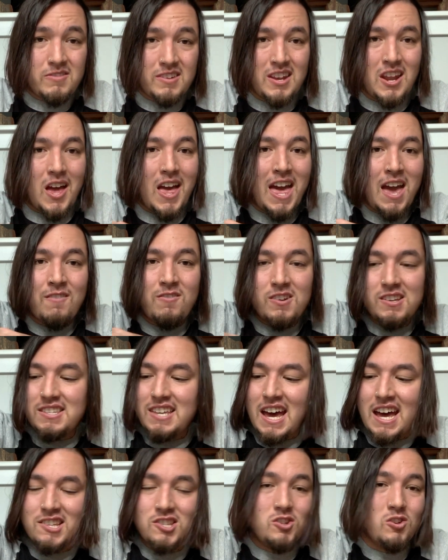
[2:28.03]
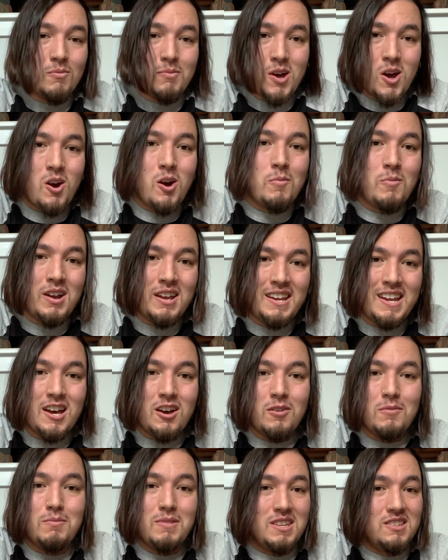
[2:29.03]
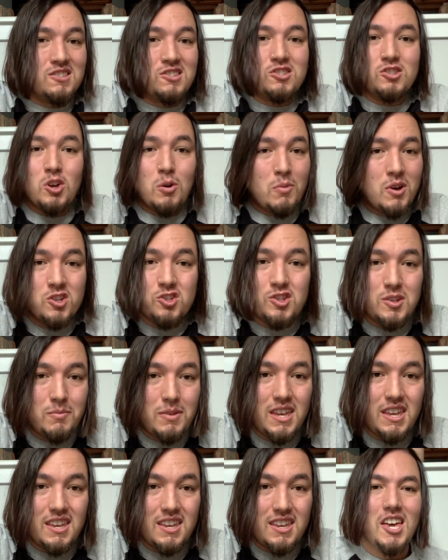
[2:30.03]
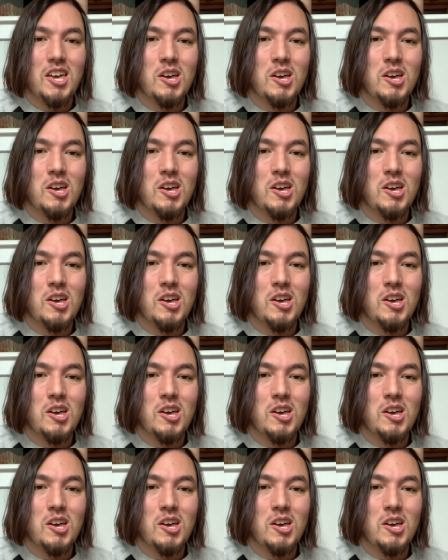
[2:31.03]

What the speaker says: and every tattoo on my arm right now means so much to me.